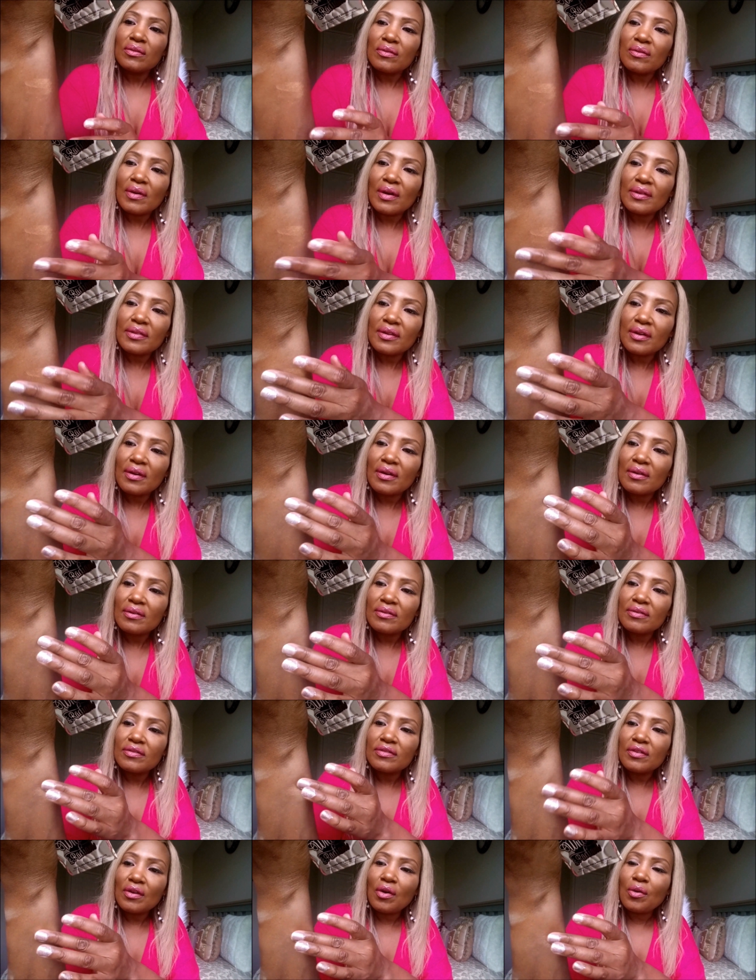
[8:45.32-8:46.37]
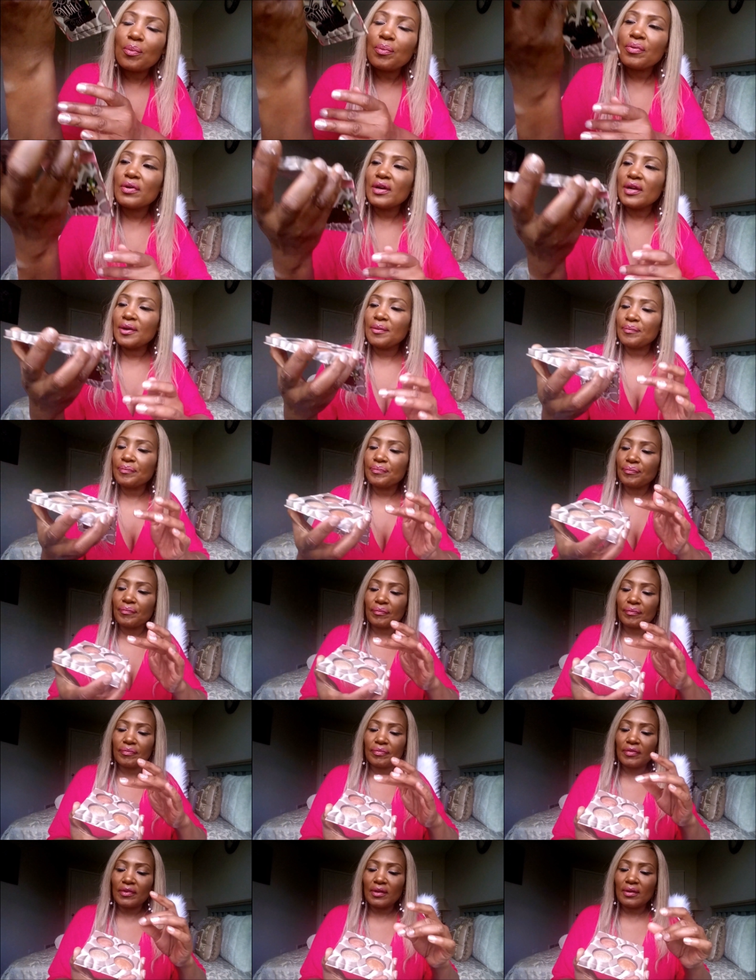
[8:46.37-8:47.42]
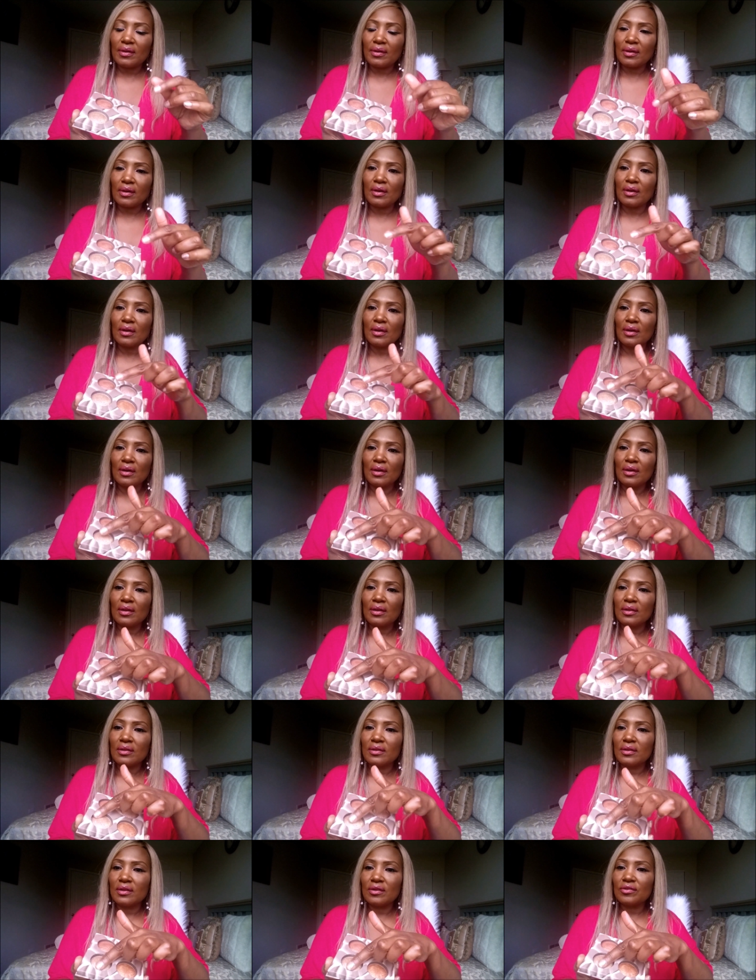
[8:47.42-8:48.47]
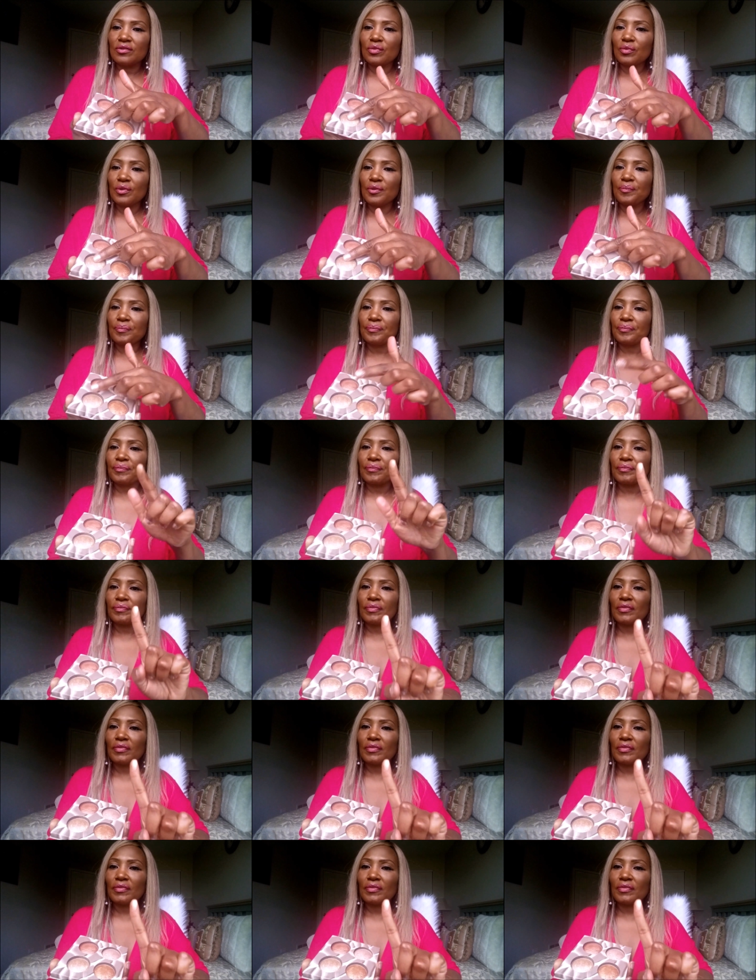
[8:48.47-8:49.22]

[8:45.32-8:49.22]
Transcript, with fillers: Right there. It's so pretty. And this one.